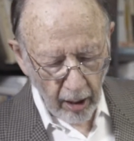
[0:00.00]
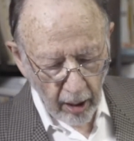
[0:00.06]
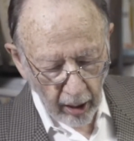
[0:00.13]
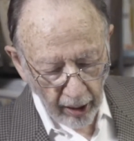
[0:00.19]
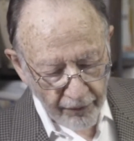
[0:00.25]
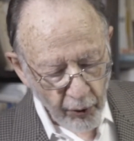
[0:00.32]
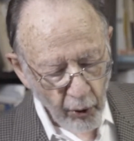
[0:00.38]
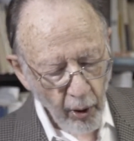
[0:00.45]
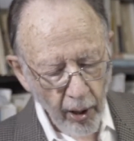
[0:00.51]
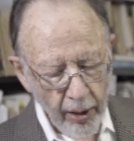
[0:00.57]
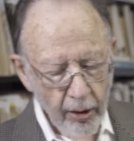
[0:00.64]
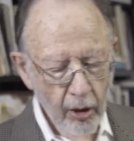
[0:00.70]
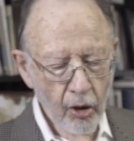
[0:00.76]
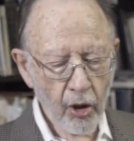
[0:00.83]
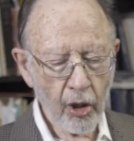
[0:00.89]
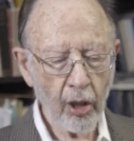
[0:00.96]
I've tried
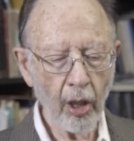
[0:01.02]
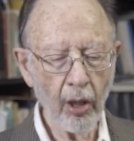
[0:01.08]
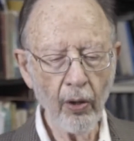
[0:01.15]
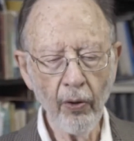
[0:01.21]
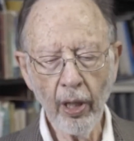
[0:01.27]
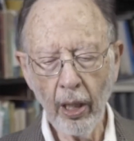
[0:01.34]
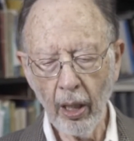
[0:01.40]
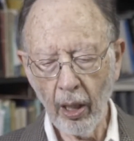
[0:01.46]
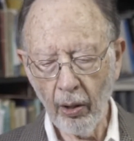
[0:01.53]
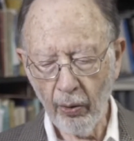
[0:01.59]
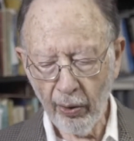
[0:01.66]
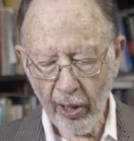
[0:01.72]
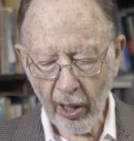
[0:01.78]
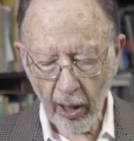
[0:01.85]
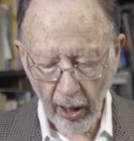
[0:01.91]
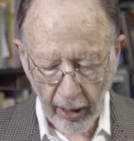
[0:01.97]
to show how
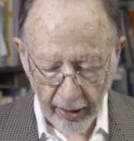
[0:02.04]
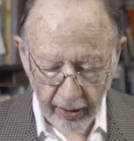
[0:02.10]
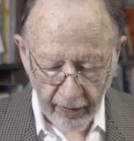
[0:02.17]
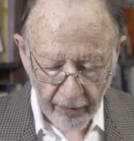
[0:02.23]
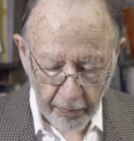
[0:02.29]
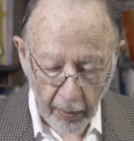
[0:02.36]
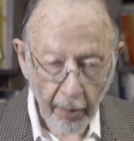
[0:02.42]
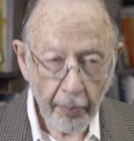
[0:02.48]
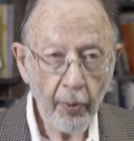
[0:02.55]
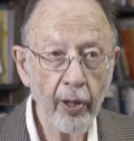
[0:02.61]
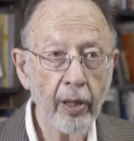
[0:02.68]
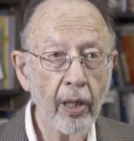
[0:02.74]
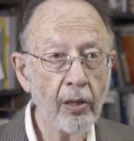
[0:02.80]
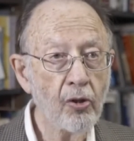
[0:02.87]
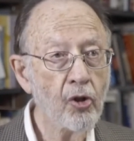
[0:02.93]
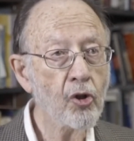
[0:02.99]
collective memory
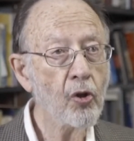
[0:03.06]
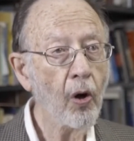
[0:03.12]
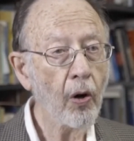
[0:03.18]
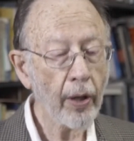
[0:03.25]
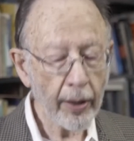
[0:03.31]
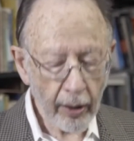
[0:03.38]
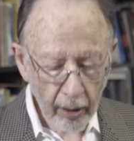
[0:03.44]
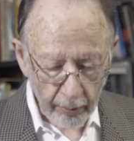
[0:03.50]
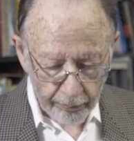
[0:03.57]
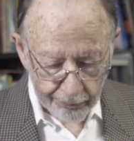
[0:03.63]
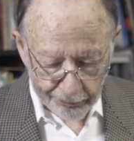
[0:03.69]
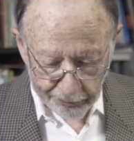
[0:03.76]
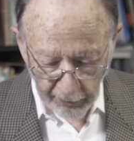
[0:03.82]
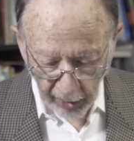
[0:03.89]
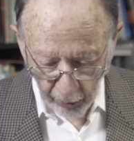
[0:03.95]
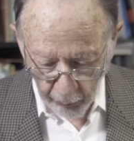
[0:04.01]
gets started,
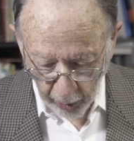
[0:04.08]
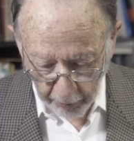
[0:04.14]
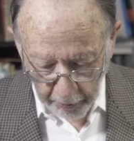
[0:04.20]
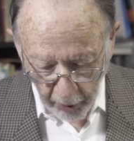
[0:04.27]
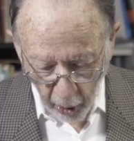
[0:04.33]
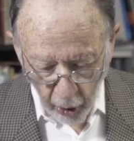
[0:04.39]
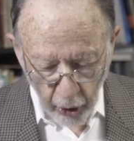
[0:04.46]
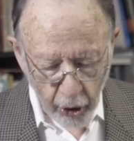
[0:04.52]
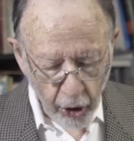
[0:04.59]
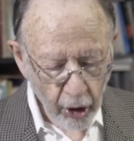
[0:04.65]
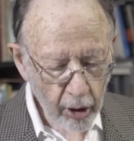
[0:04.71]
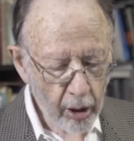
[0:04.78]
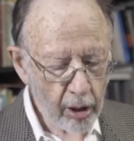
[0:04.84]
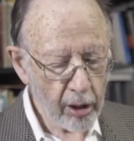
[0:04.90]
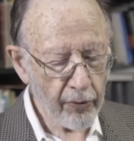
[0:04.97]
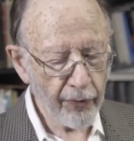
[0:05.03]
how it
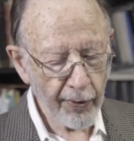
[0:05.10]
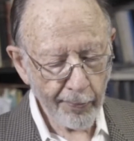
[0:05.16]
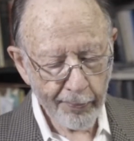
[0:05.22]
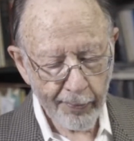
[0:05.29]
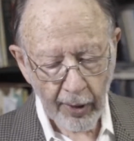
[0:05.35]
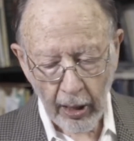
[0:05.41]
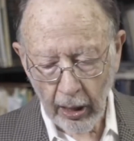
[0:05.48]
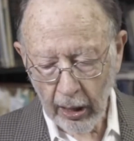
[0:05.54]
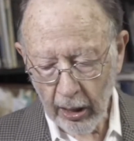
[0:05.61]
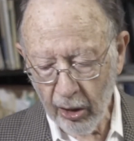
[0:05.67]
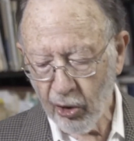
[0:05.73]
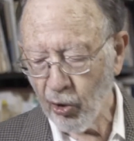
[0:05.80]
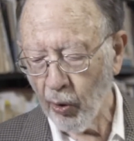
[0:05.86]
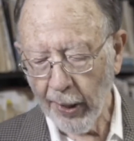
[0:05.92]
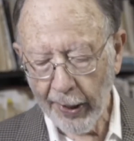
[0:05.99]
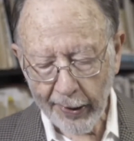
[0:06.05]
emerges from
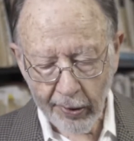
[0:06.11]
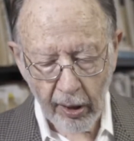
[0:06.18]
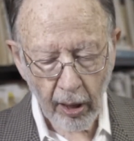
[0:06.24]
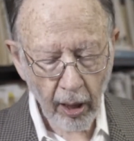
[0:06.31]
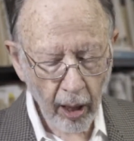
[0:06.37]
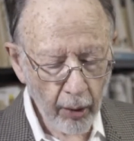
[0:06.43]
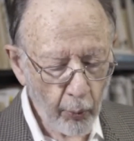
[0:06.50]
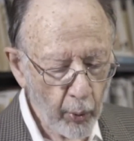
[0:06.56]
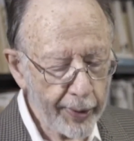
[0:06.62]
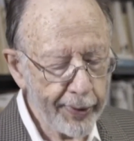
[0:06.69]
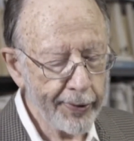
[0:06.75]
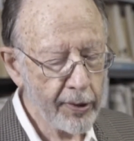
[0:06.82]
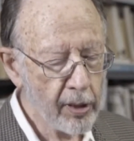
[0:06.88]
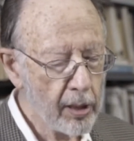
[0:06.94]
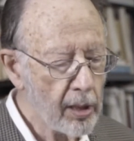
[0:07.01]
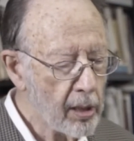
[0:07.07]
interacting
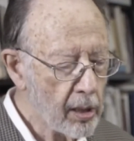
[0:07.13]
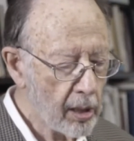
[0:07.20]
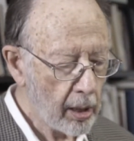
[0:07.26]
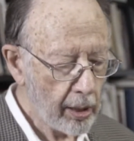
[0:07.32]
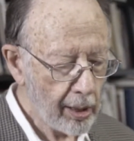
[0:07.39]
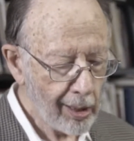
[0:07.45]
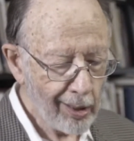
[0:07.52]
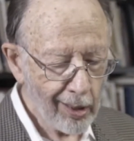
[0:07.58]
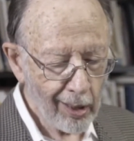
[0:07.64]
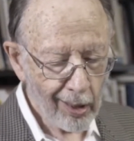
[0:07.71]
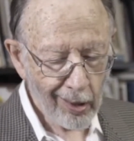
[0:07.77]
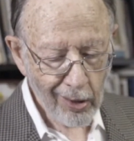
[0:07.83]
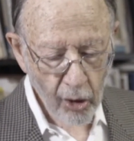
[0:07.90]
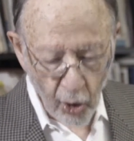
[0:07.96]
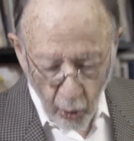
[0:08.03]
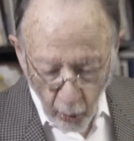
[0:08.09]
eyewitnesses and
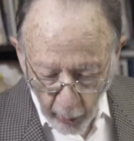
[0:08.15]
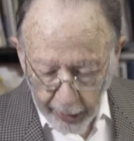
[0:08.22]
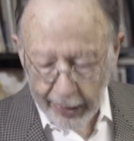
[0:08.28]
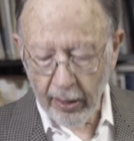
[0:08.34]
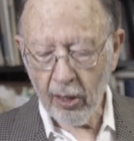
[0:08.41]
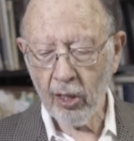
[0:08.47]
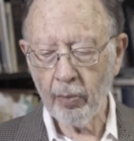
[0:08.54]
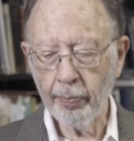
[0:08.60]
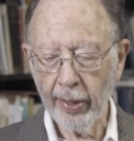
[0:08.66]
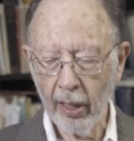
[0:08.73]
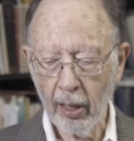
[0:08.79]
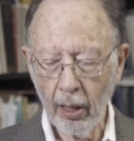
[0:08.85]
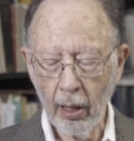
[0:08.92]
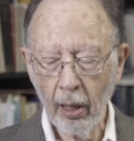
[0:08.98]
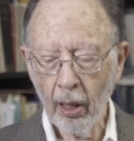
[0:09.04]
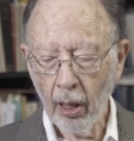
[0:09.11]
is
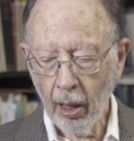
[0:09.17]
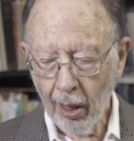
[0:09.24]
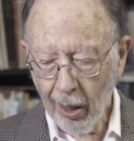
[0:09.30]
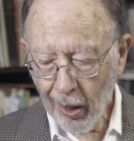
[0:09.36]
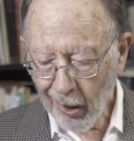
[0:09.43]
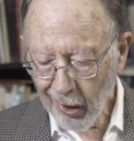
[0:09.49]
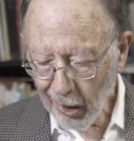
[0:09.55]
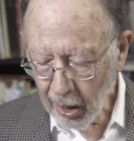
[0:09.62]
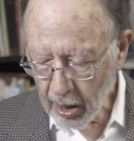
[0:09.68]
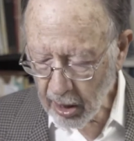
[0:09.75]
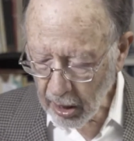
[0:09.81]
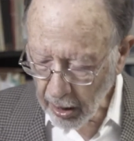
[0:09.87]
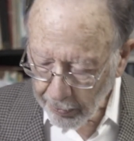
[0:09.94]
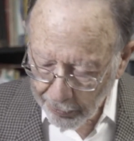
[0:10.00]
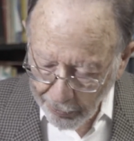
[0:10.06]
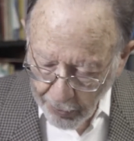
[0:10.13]
transmitted as an
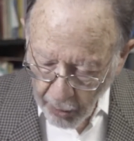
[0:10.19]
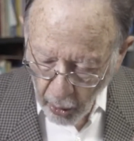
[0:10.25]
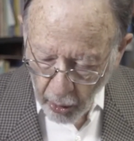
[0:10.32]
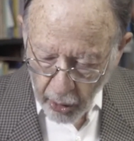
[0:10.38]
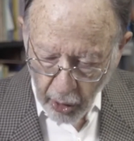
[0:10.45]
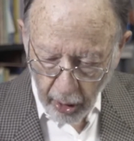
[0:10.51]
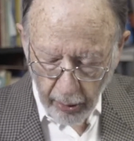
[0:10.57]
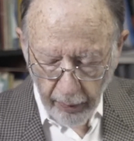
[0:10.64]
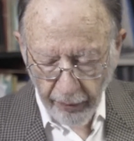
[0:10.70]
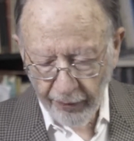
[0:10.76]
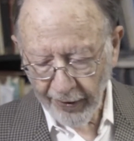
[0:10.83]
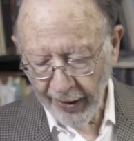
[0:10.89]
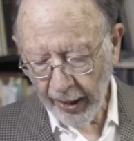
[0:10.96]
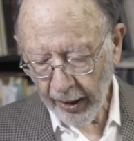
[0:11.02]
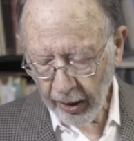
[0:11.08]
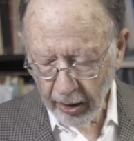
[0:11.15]
emergent
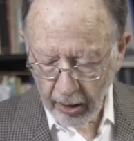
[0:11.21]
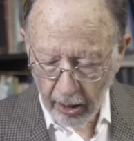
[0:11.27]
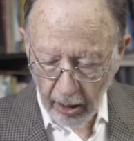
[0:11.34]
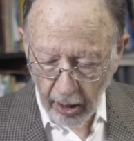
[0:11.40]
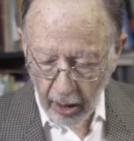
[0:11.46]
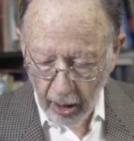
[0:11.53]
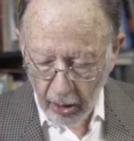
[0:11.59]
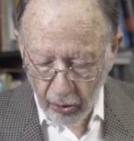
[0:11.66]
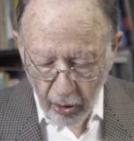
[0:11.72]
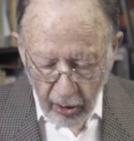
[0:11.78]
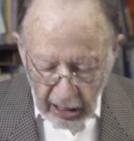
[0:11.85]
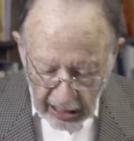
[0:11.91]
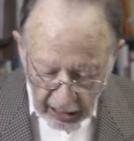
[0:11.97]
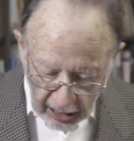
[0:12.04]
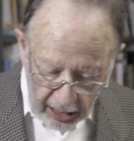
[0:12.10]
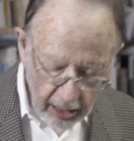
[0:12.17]
fact to
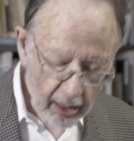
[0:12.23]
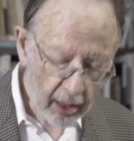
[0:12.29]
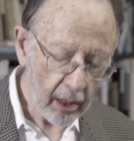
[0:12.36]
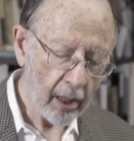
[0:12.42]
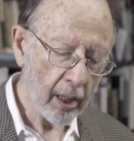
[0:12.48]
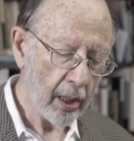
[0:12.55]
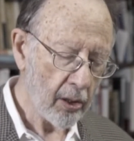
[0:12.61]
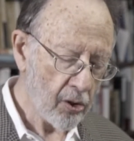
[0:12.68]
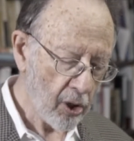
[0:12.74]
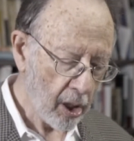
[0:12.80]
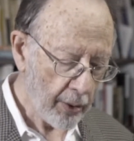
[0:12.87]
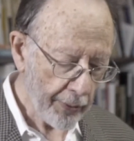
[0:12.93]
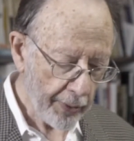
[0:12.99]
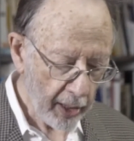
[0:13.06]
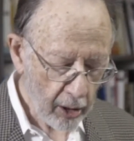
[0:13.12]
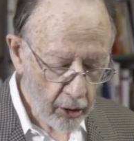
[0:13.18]
succeeding
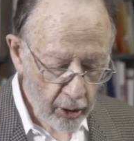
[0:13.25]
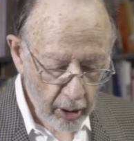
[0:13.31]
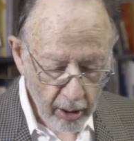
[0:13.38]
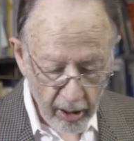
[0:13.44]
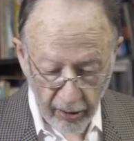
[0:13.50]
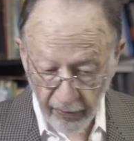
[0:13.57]
generations.